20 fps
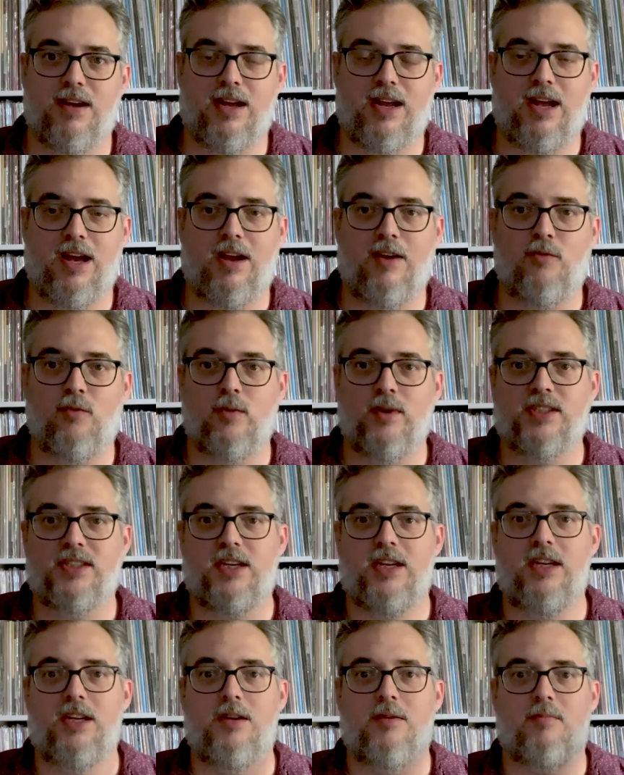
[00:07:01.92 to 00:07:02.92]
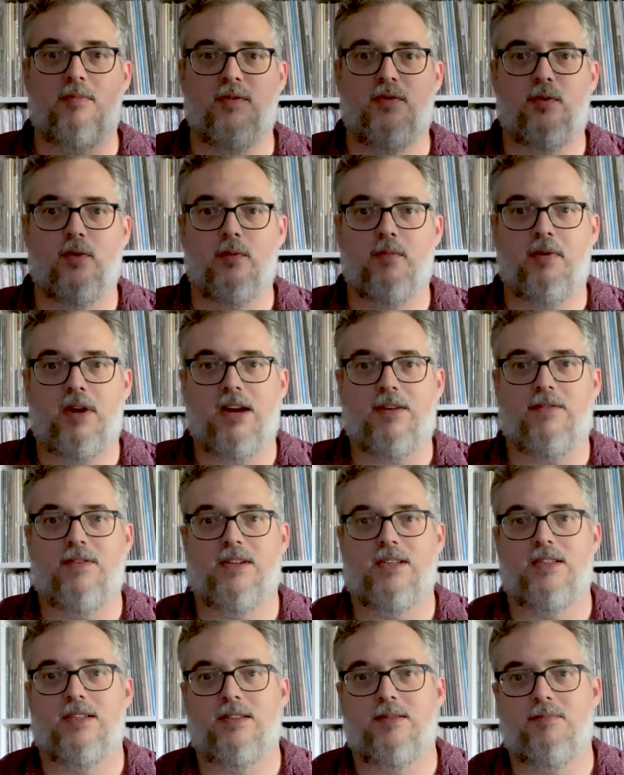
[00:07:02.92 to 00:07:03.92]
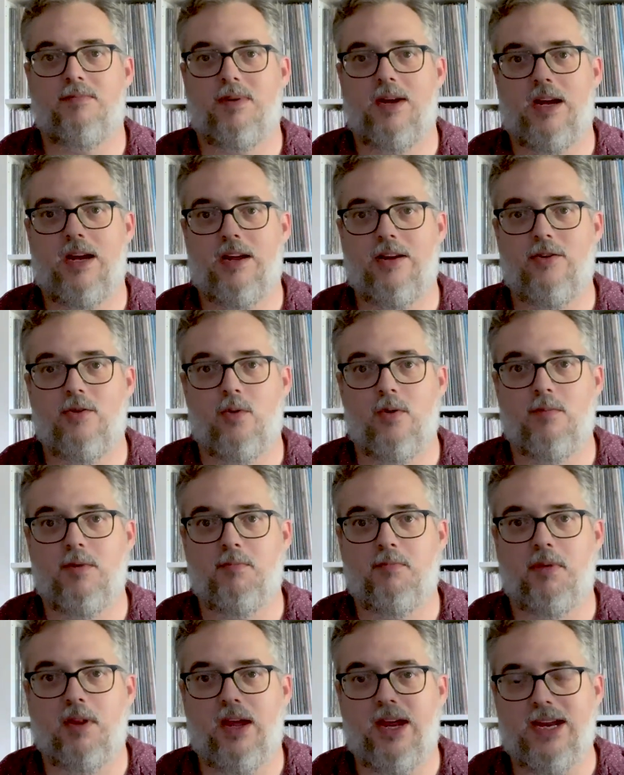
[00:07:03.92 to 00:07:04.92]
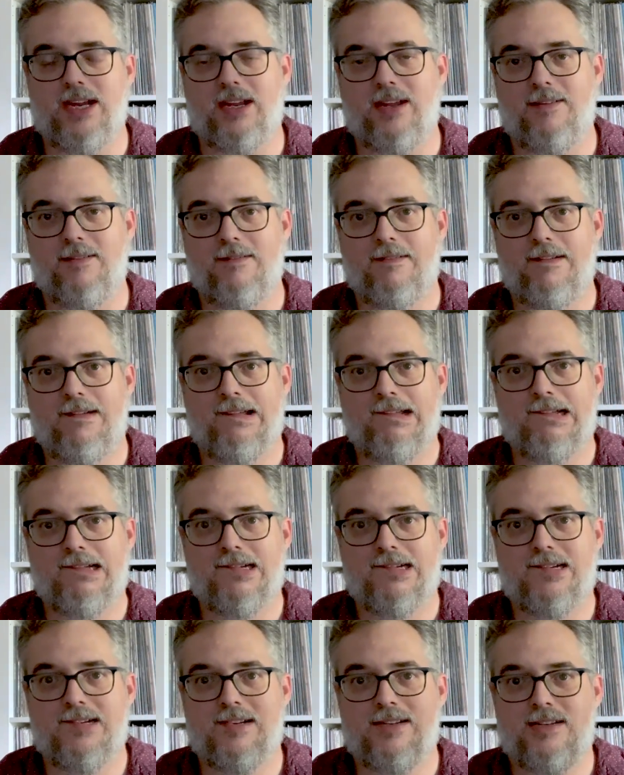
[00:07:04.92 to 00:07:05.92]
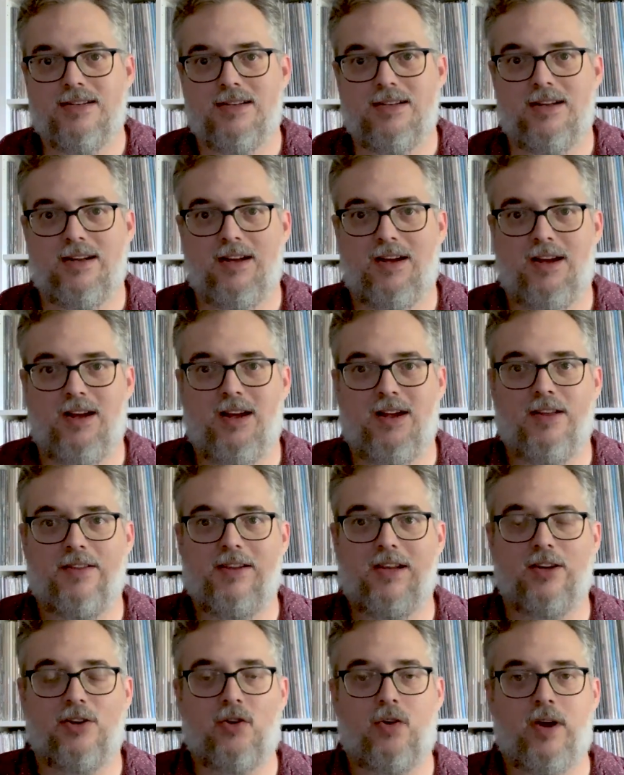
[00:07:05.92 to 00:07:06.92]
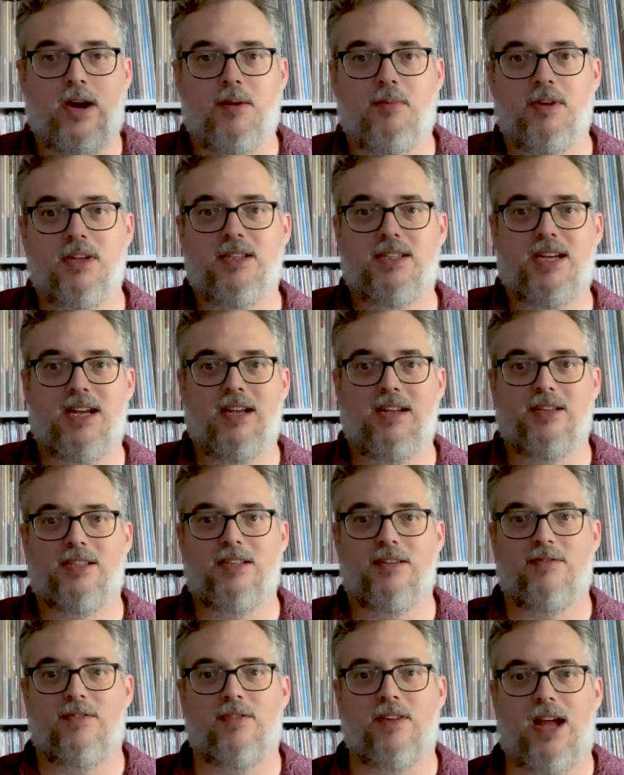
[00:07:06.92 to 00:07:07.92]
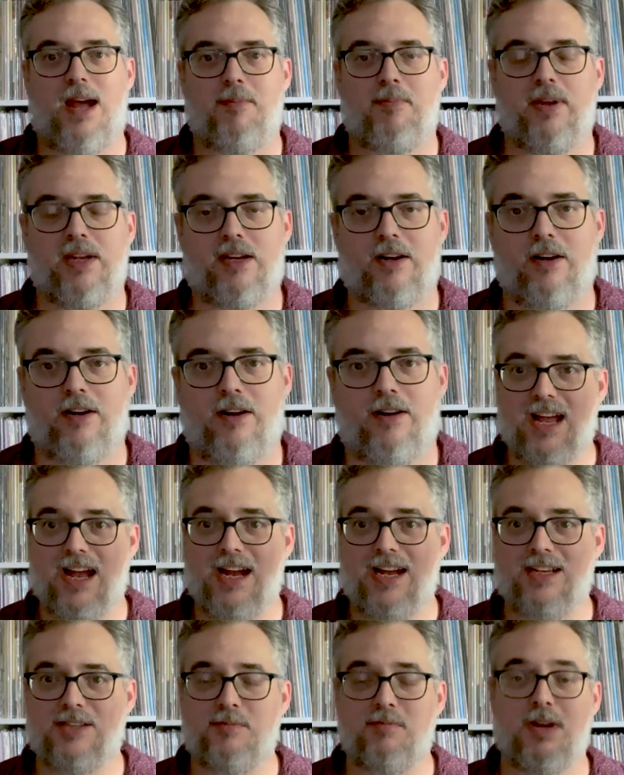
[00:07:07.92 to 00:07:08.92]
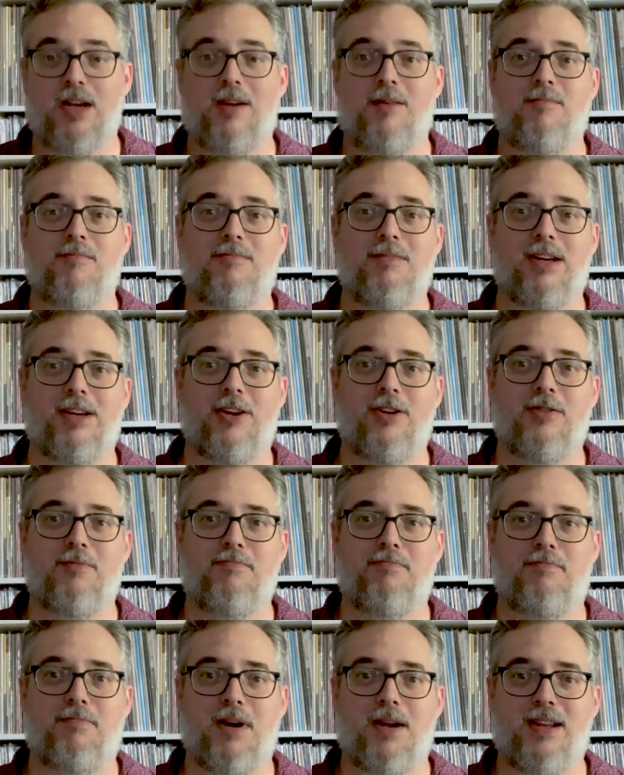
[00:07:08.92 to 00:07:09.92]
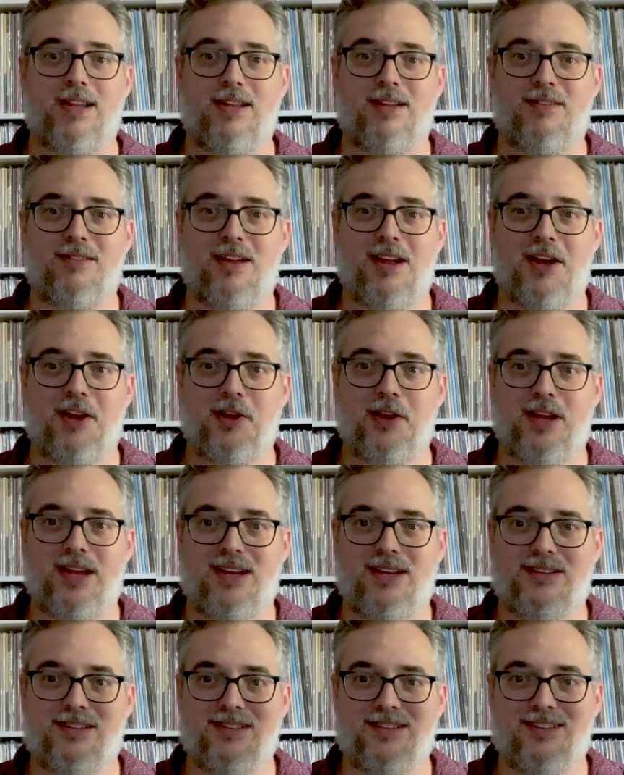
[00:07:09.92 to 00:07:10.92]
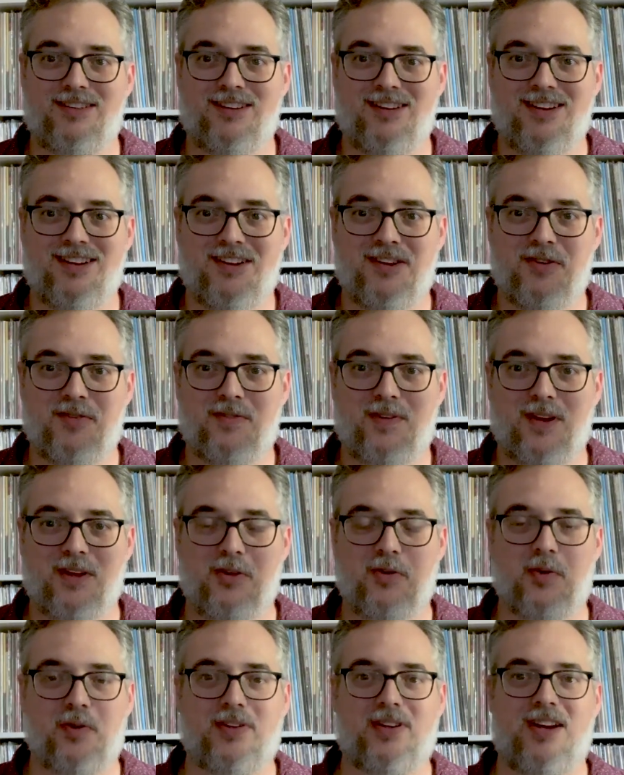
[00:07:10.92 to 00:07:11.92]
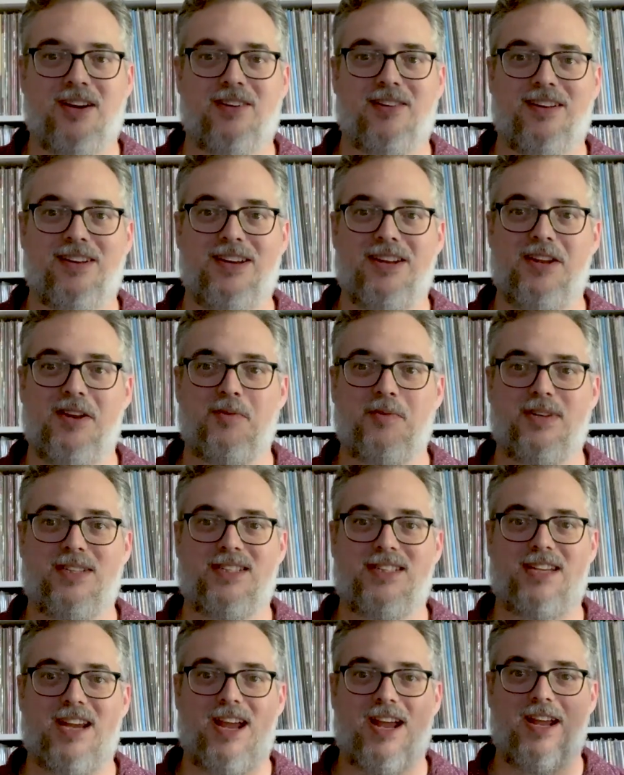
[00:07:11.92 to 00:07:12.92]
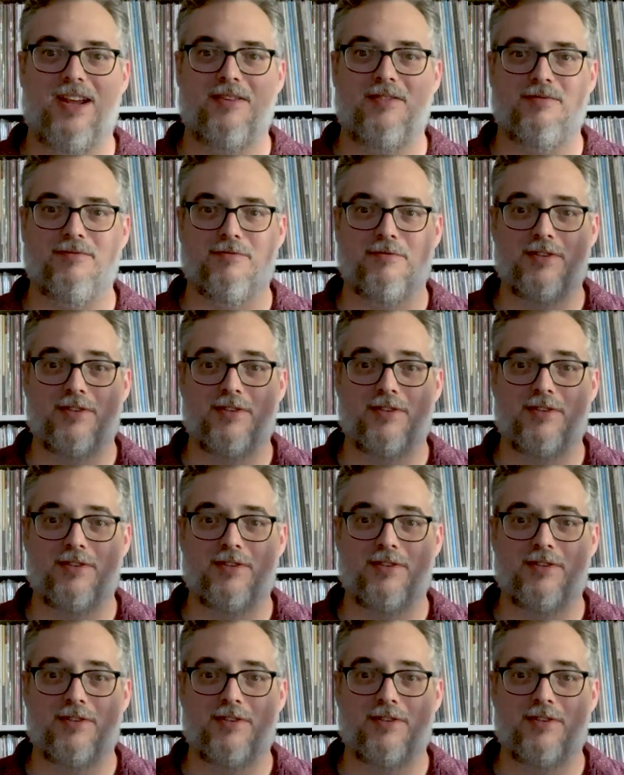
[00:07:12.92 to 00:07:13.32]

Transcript: I have Whiskey Before Breakfast by Norman Blake, the incredibly talented flat picker, as my good buddy Elliott, fellow North Carolinian, would say.